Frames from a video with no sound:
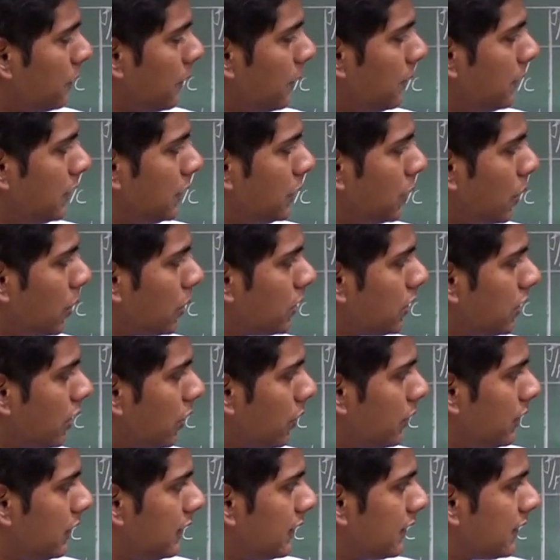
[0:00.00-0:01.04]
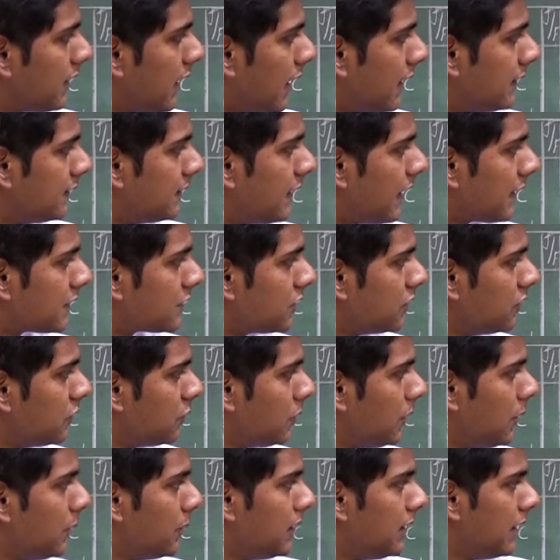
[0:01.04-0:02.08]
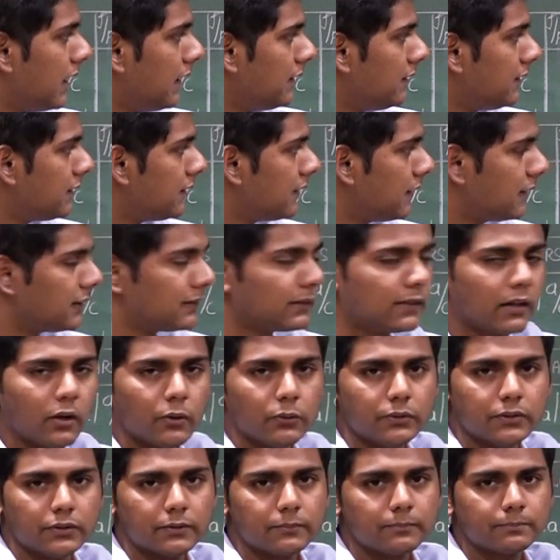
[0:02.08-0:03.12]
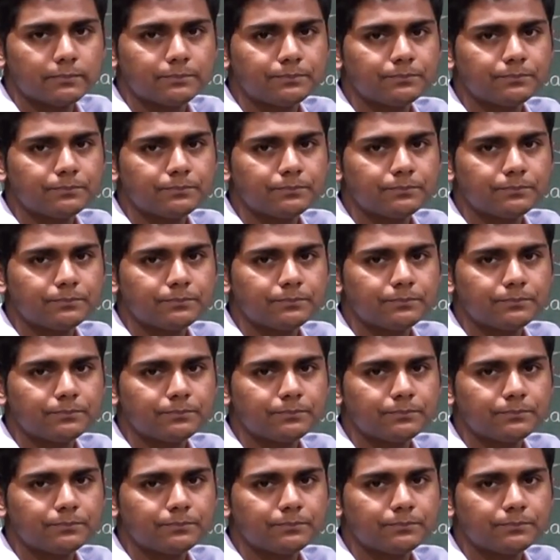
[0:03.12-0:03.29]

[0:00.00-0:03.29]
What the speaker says: when we total only the transactions, we will get 6,000.